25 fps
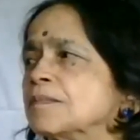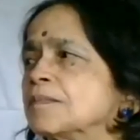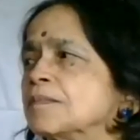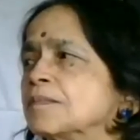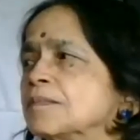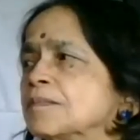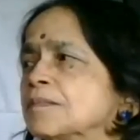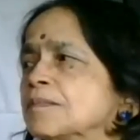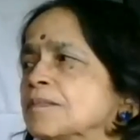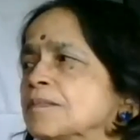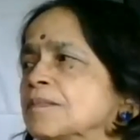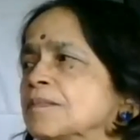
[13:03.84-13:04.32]

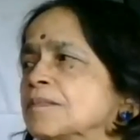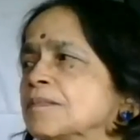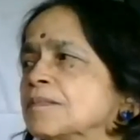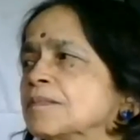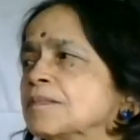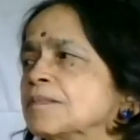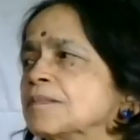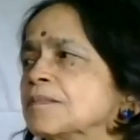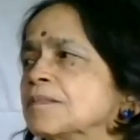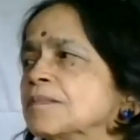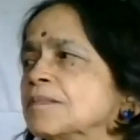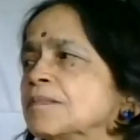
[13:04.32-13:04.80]

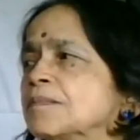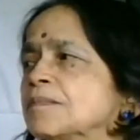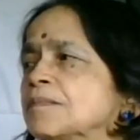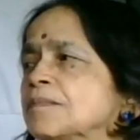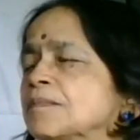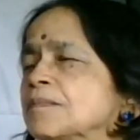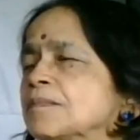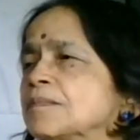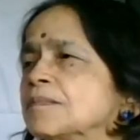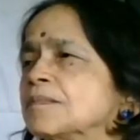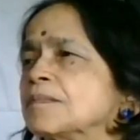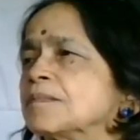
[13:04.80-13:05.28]

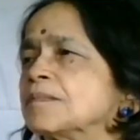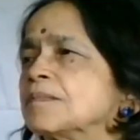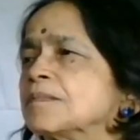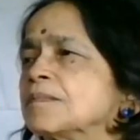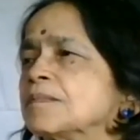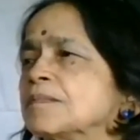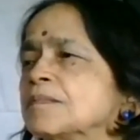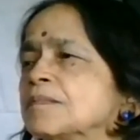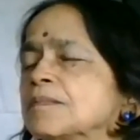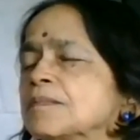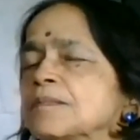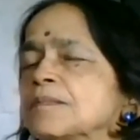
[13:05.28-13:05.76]

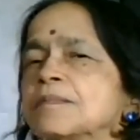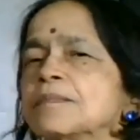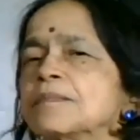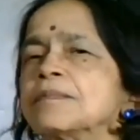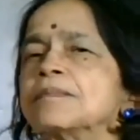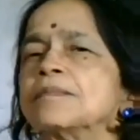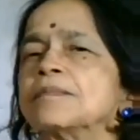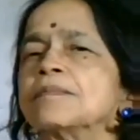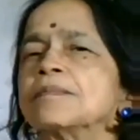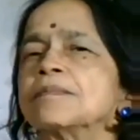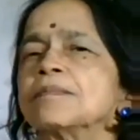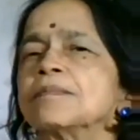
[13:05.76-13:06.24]

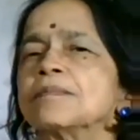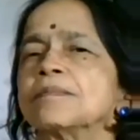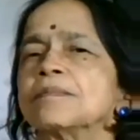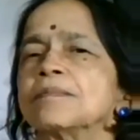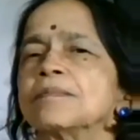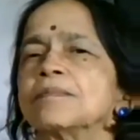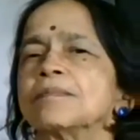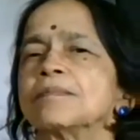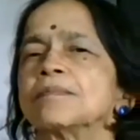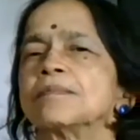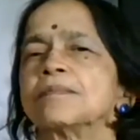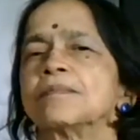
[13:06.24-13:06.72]

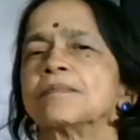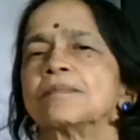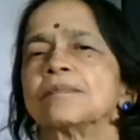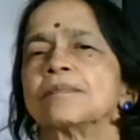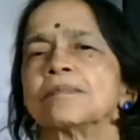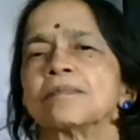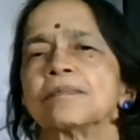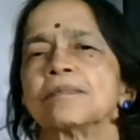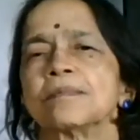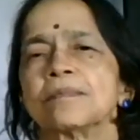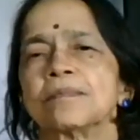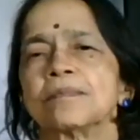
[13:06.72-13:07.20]

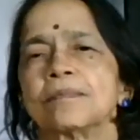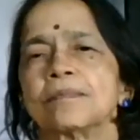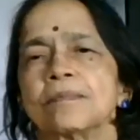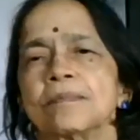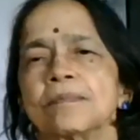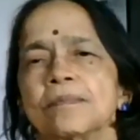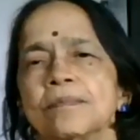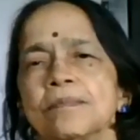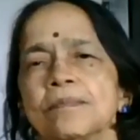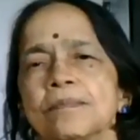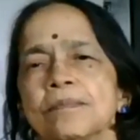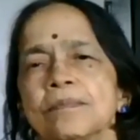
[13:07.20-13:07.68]

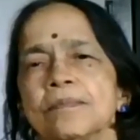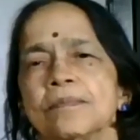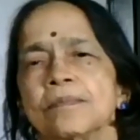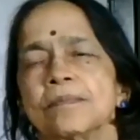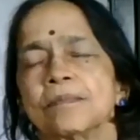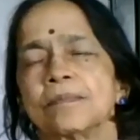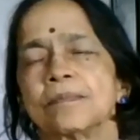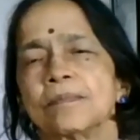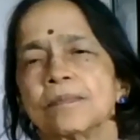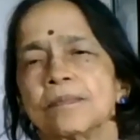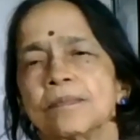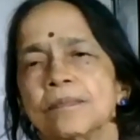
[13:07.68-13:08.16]

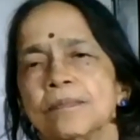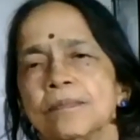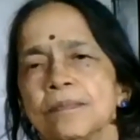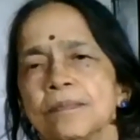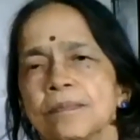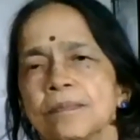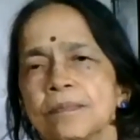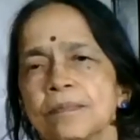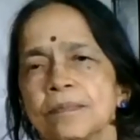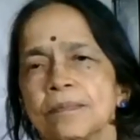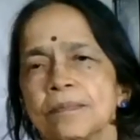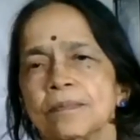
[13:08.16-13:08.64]

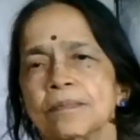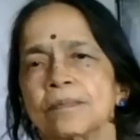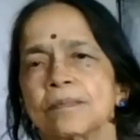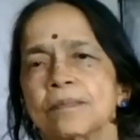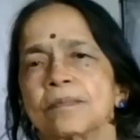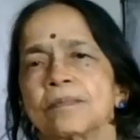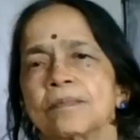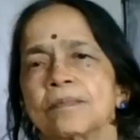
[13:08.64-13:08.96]
(silent)